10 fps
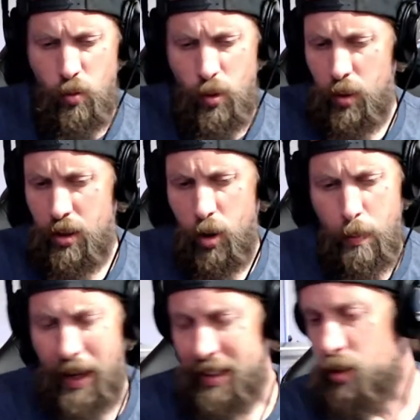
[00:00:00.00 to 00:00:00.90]
where we'll go
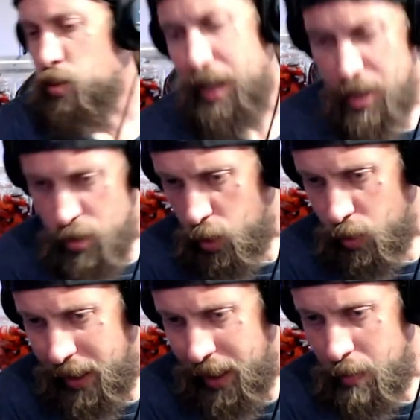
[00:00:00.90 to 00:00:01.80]
back to retro
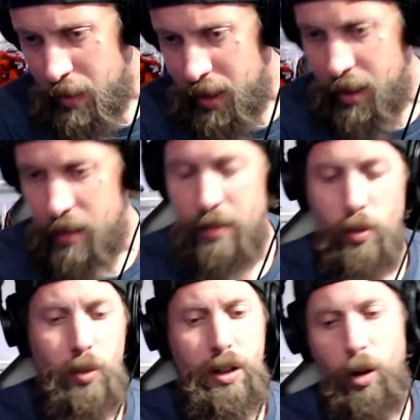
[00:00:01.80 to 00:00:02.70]
gaming,
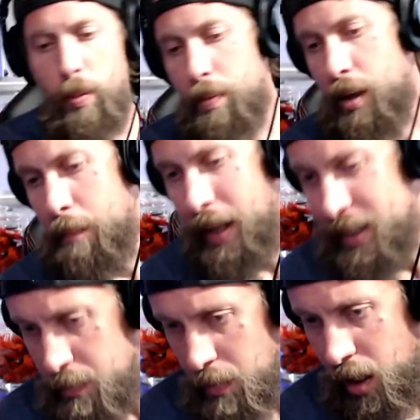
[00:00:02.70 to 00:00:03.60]
then we'll go come back
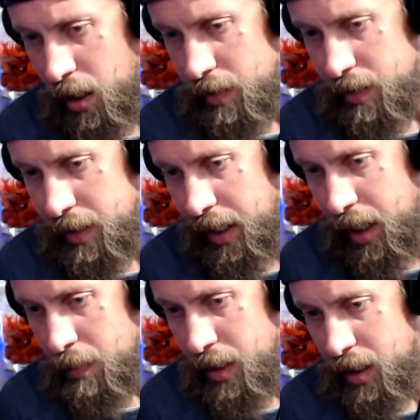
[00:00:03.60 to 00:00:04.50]
to modern
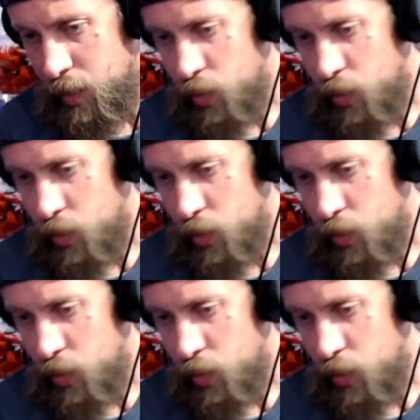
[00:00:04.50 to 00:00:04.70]
gaming.